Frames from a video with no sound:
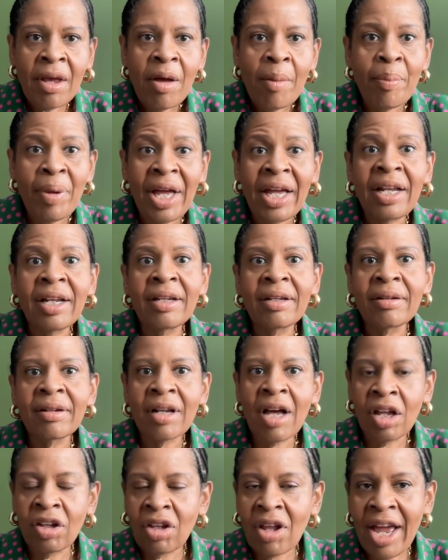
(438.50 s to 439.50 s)
But
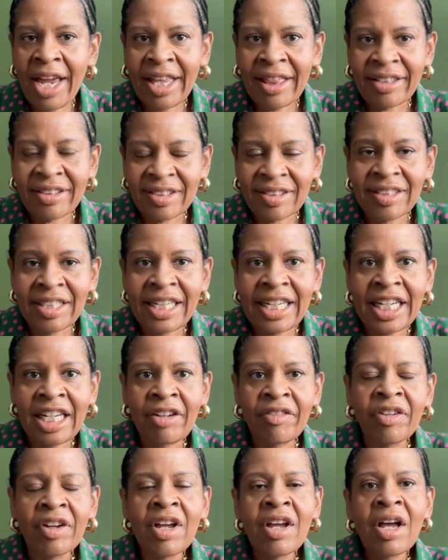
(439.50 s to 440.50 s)
unlike the
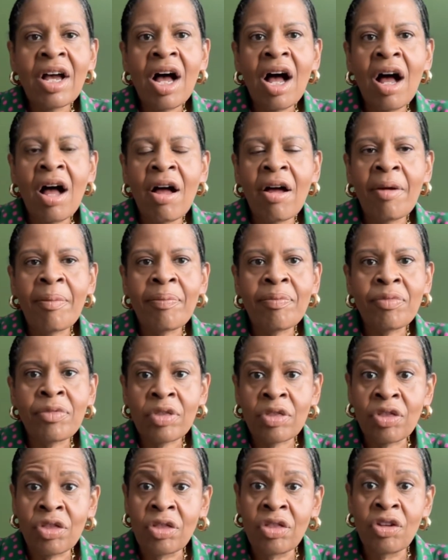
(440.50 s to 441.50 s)
sleeve,
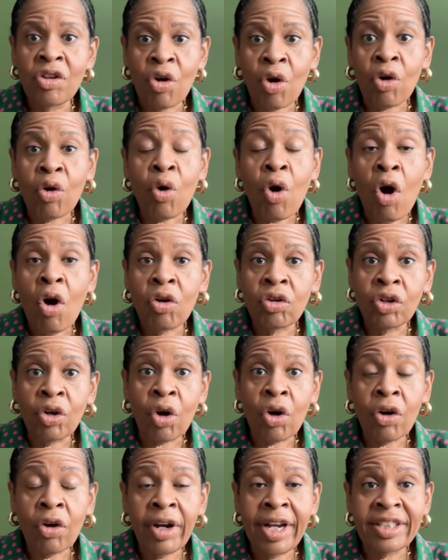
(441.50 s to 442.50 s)

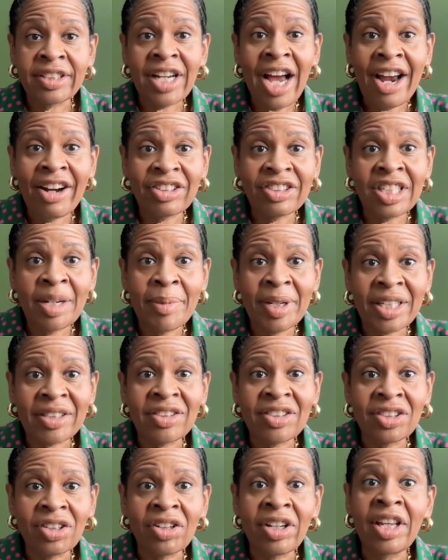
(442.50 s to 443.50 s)
your entire stomach is
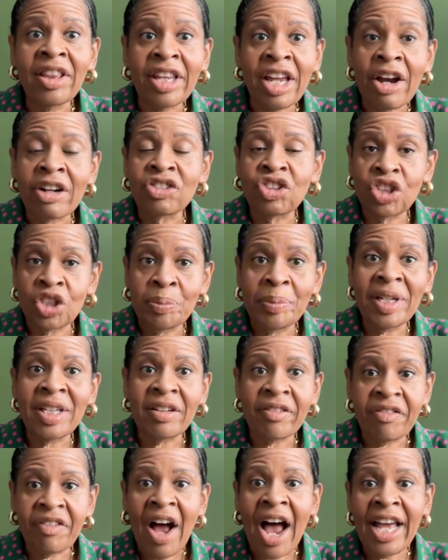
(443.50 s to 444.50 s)
still in there. It's just been
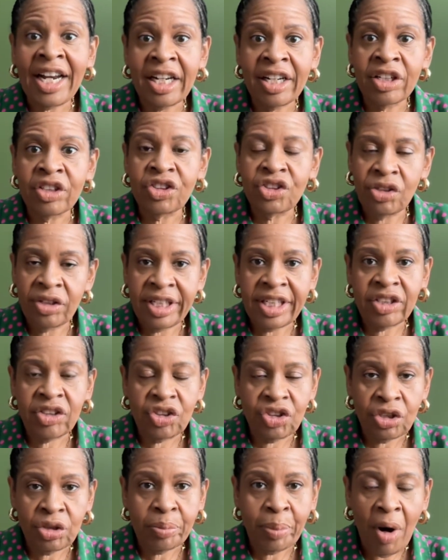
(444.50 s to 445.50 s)
divided into these
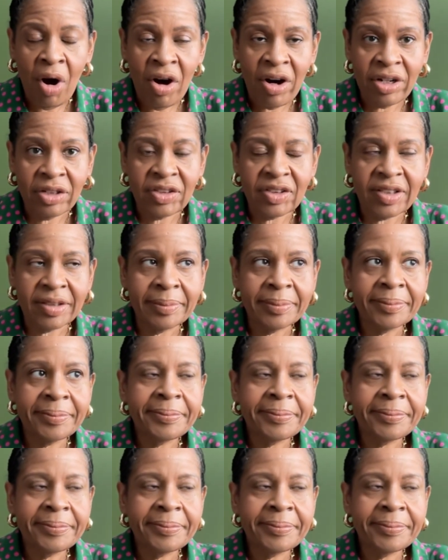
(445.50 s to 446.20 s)
2 parts.